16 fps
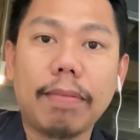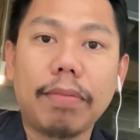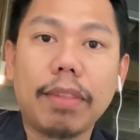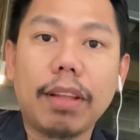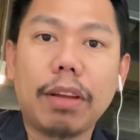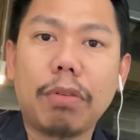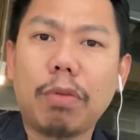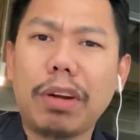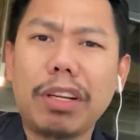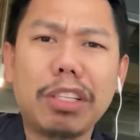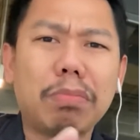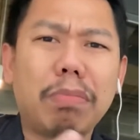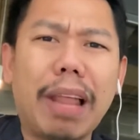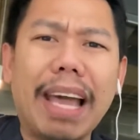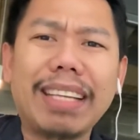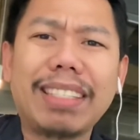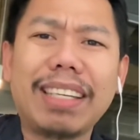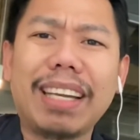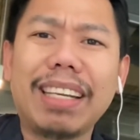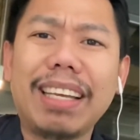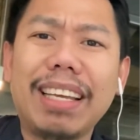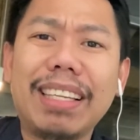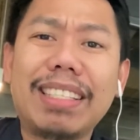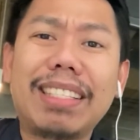What is blockchain?
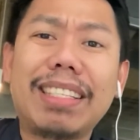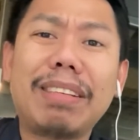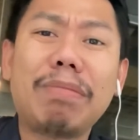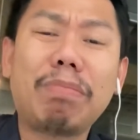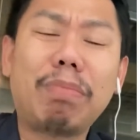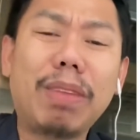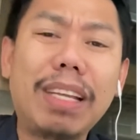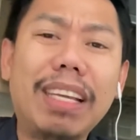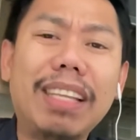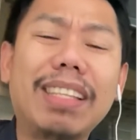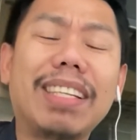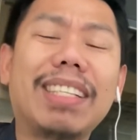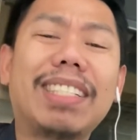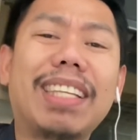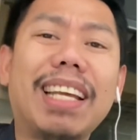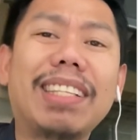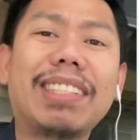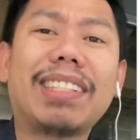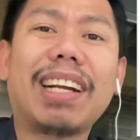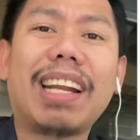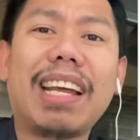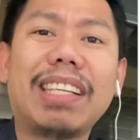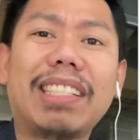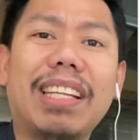It's simply the
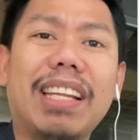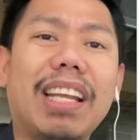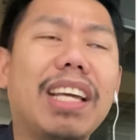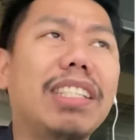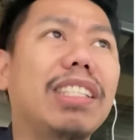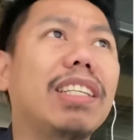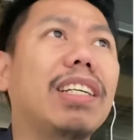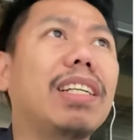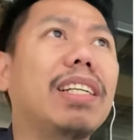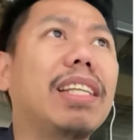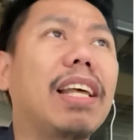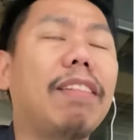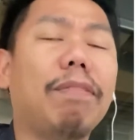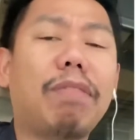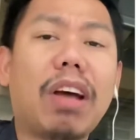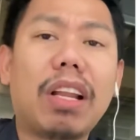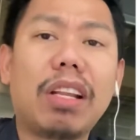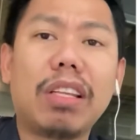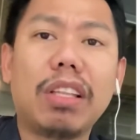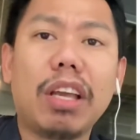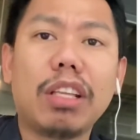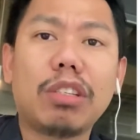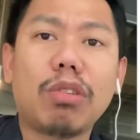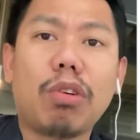centralized ledger that
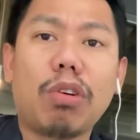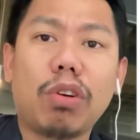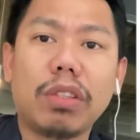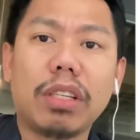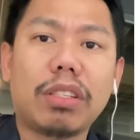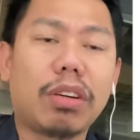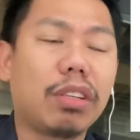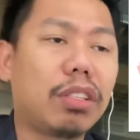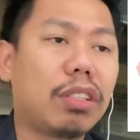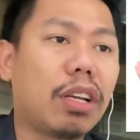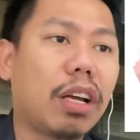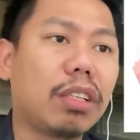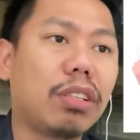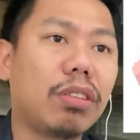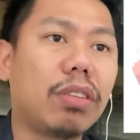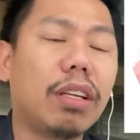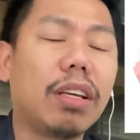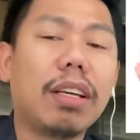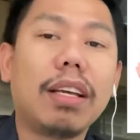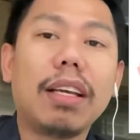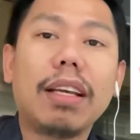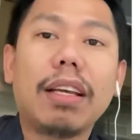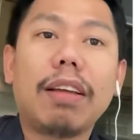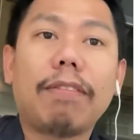validates all the transaction
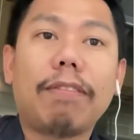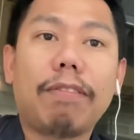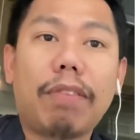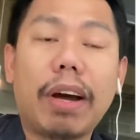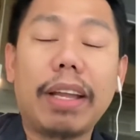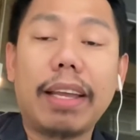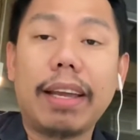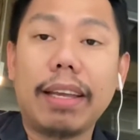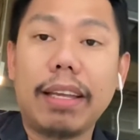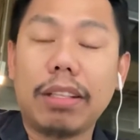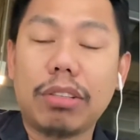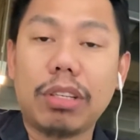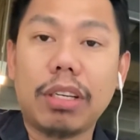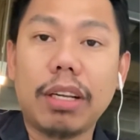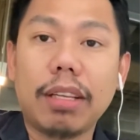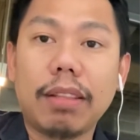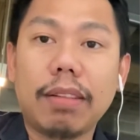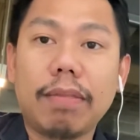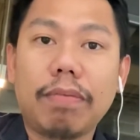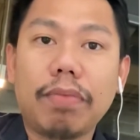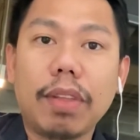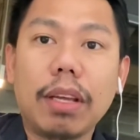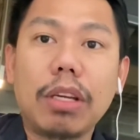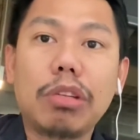via internet.
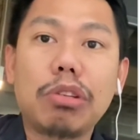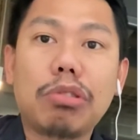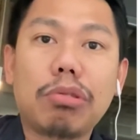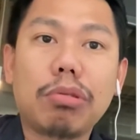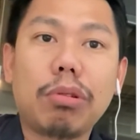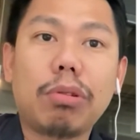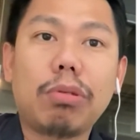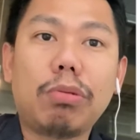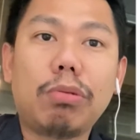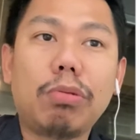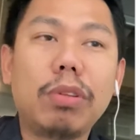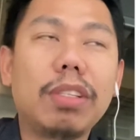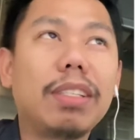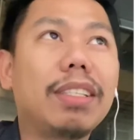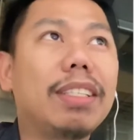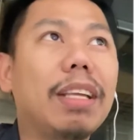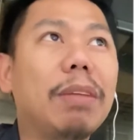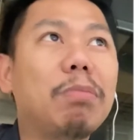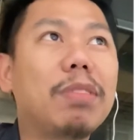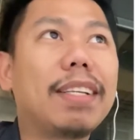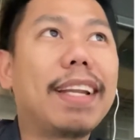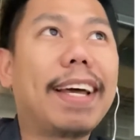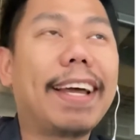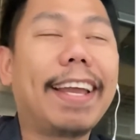So seems
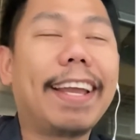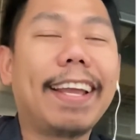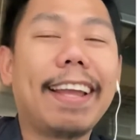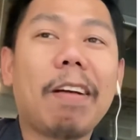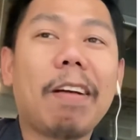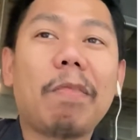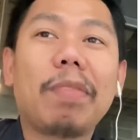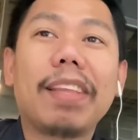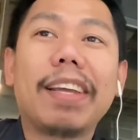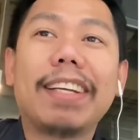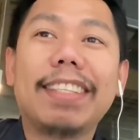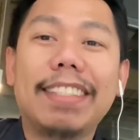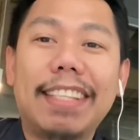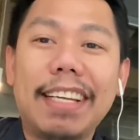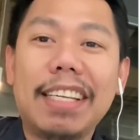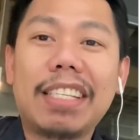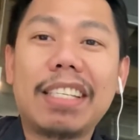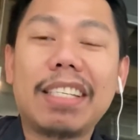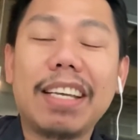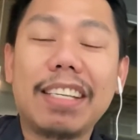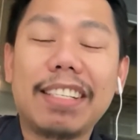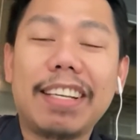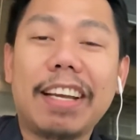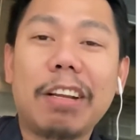like this
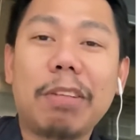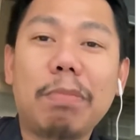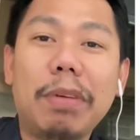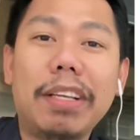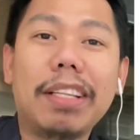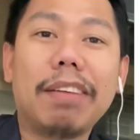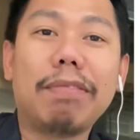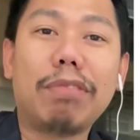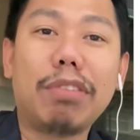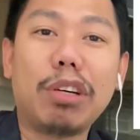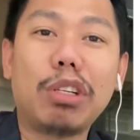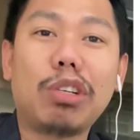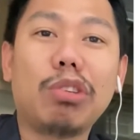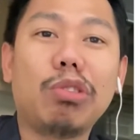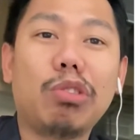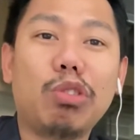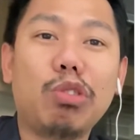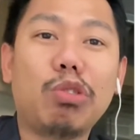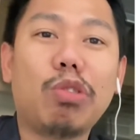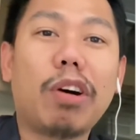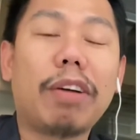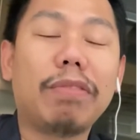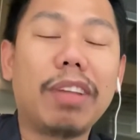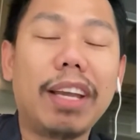is gonna be the version 2
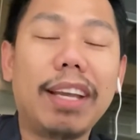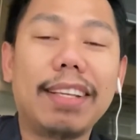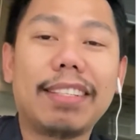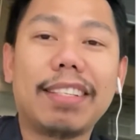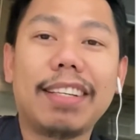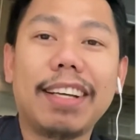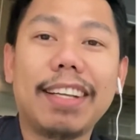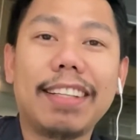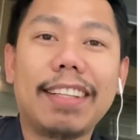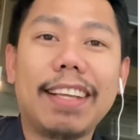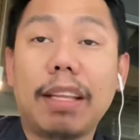of the internet.